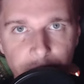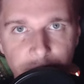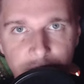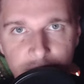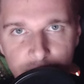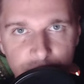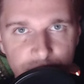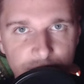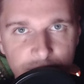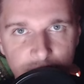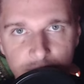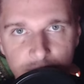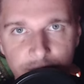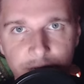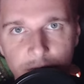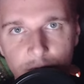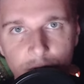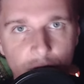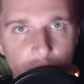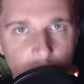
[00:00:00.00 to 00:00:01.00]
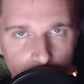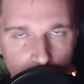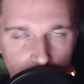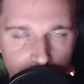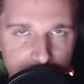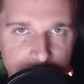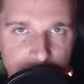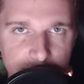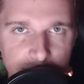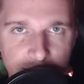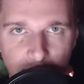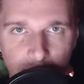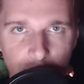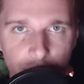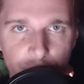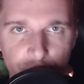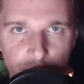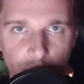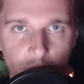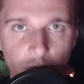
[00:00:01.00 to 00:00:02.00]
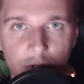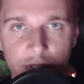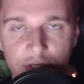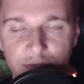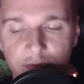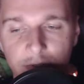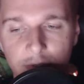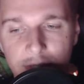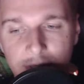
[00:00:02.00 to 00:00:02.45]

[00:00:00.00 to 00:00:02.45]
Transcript: They're still very concrete in how she works.